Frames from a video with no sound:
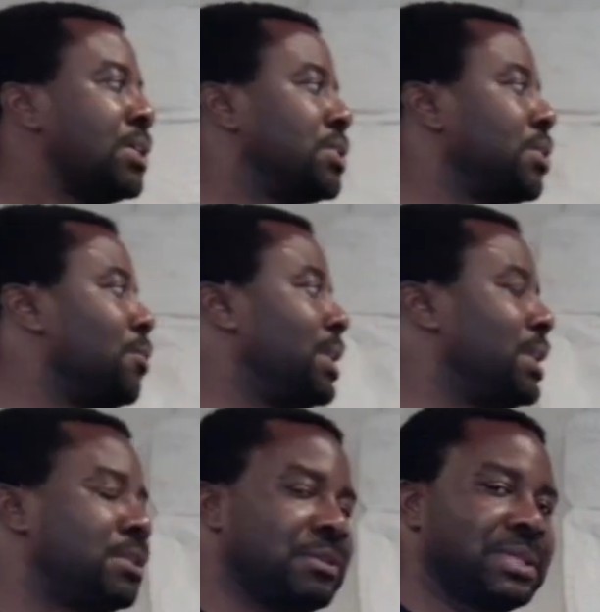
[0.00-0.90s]
So we
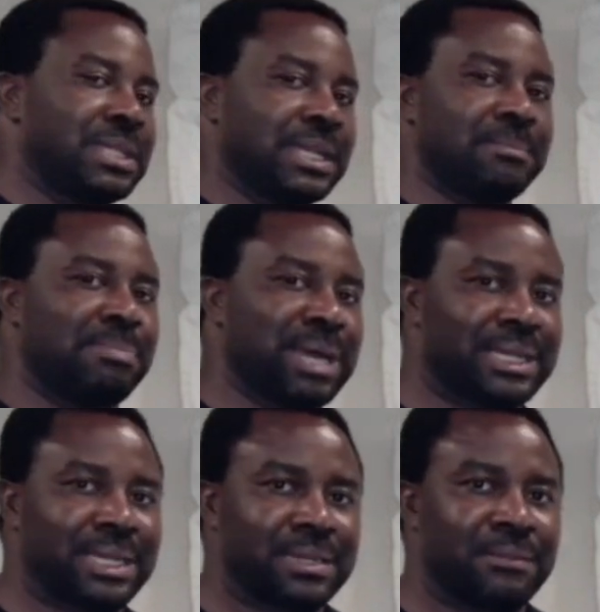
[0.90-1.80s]
need to take
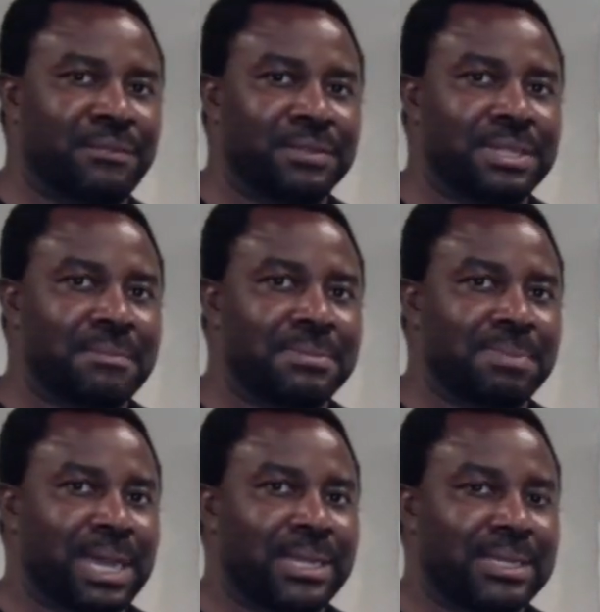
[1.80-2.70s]
it a few steps
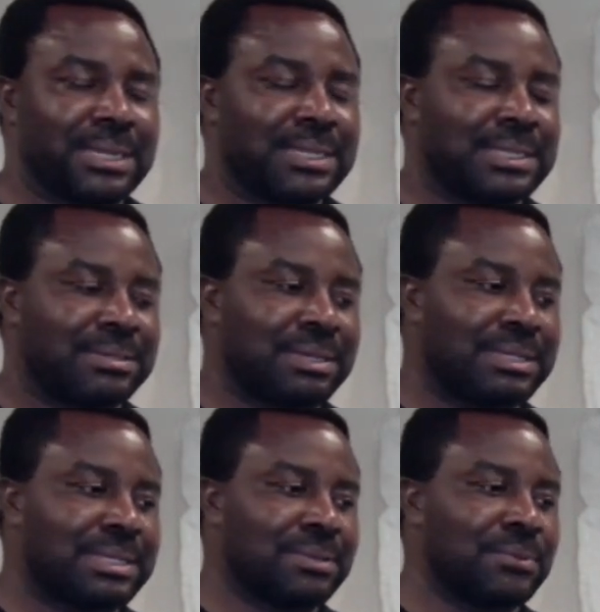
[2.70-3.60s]
back and
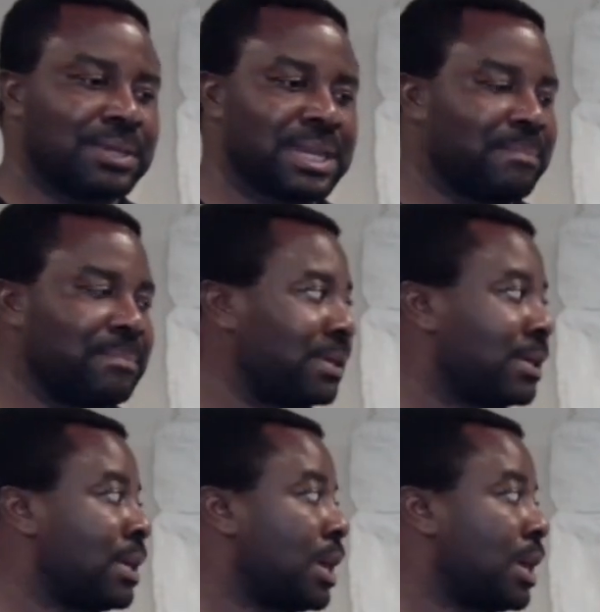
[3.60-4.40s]
really see what's happening.